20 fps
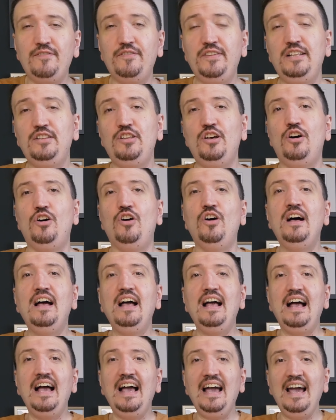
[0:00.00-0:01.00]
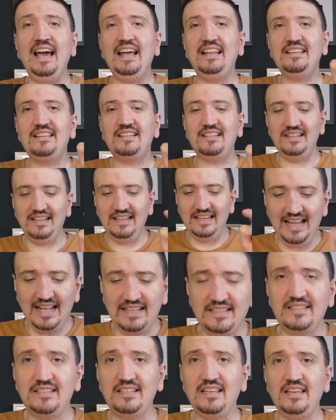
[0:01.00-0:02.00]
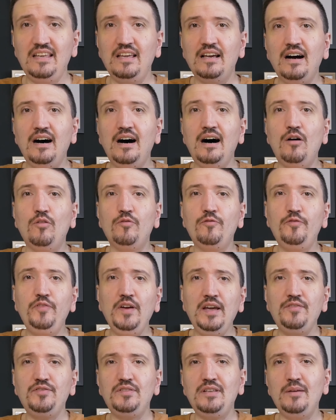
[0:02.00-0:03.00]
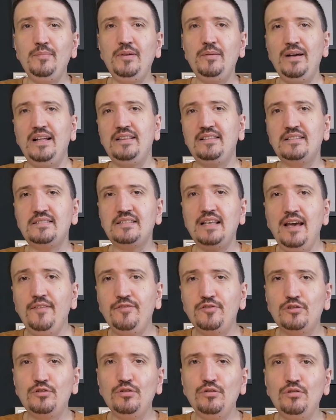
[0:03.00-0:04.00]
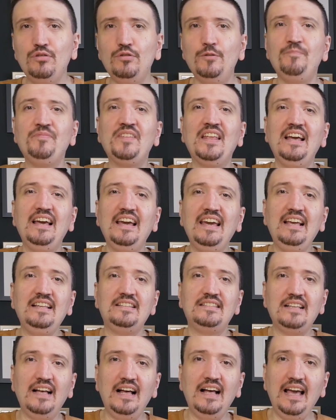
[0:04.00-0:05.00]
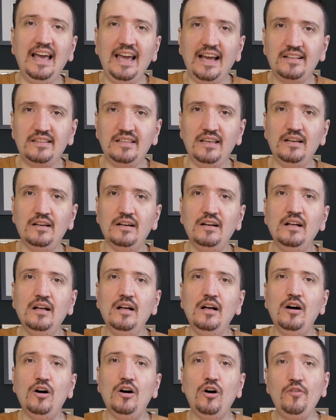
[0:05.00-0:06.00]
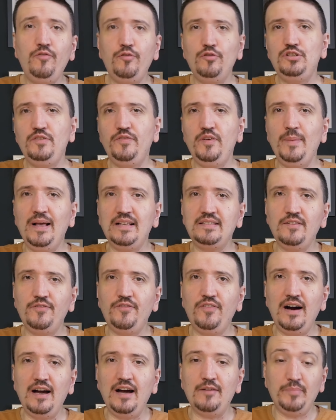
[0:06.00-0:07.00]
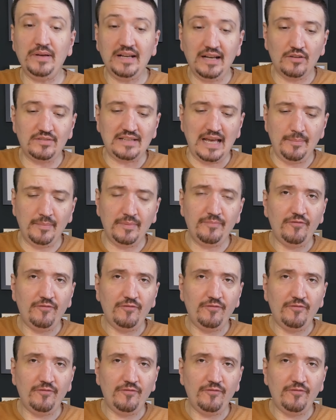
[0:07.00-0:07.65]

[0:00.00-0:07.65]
video, and let's see how 50mm f2 is acting on Fujifilm X-T5 because I'm